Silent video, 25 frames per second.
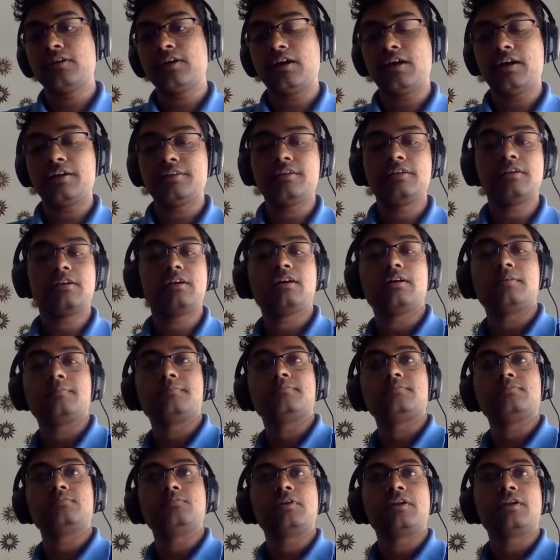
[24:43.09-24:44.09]
I think
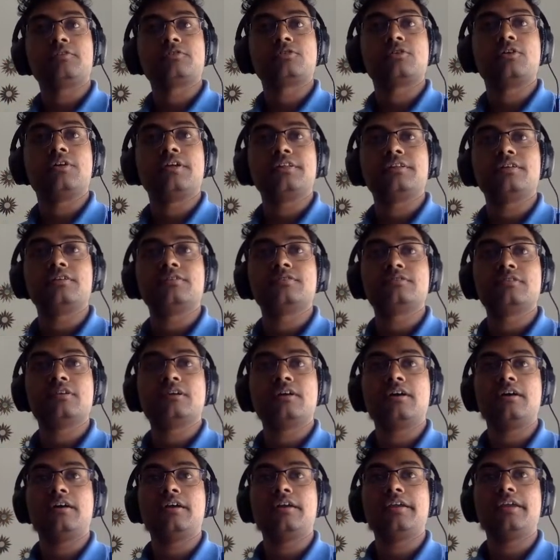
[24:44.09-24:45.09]
when I was coding this,
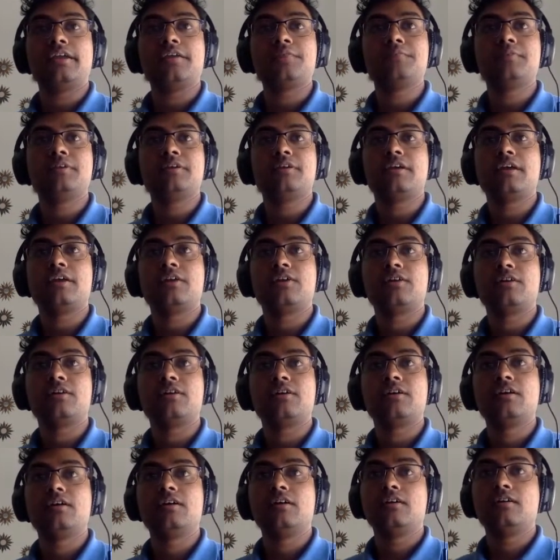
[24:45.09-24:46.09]
it gave me an error
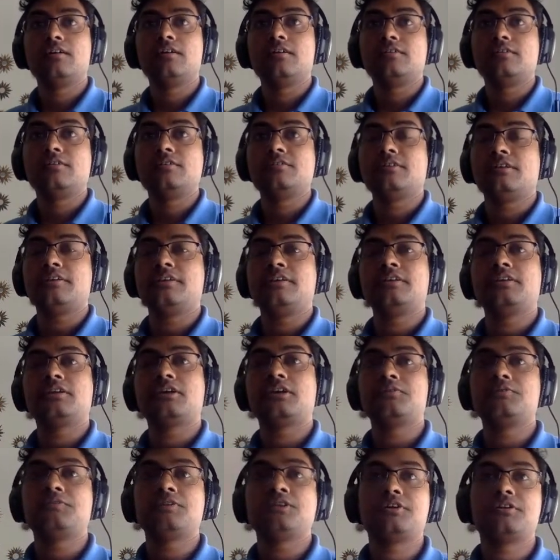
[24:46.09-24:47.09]
since I didn't
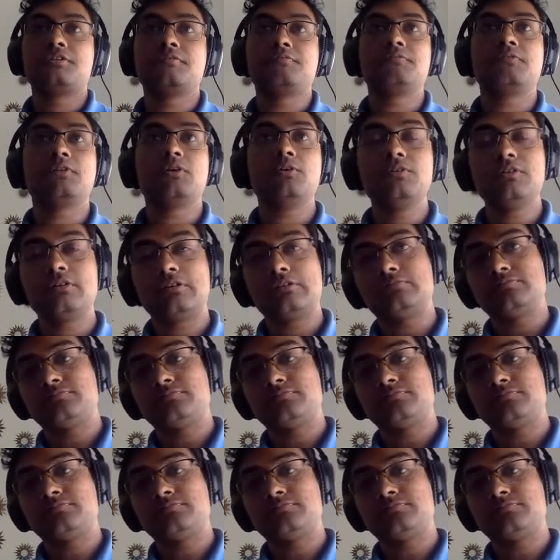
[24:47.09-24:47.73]
convert it to float.